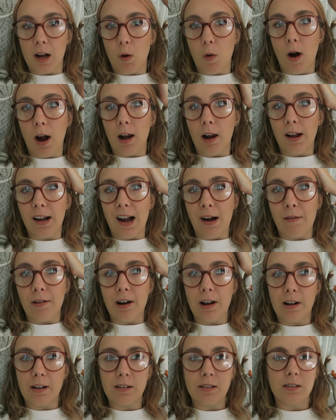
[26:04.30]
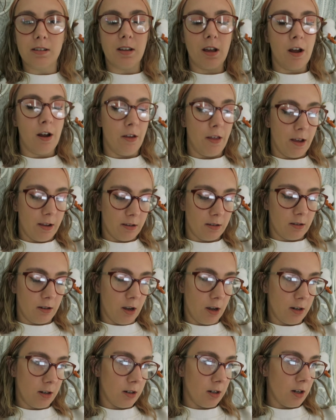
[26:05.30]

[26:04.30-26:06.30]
quite like how it looks, so that's good.